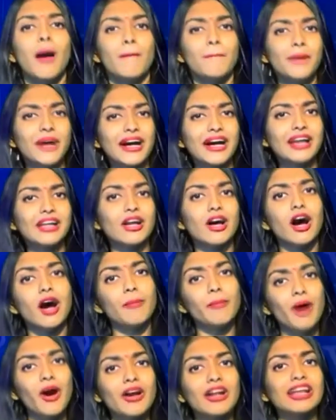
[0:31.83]
But
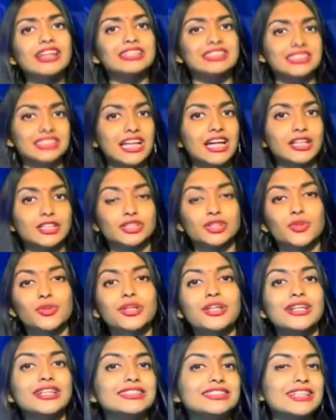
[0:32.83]
about Adele, so we
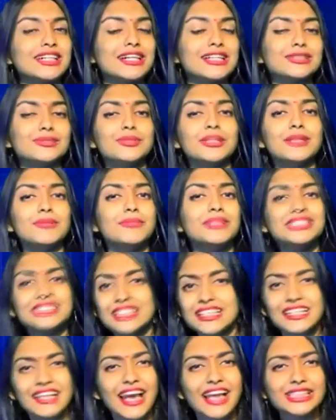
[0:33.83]
know Adele has been
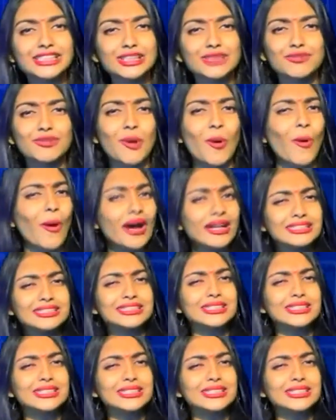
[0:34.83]
missing in action for quite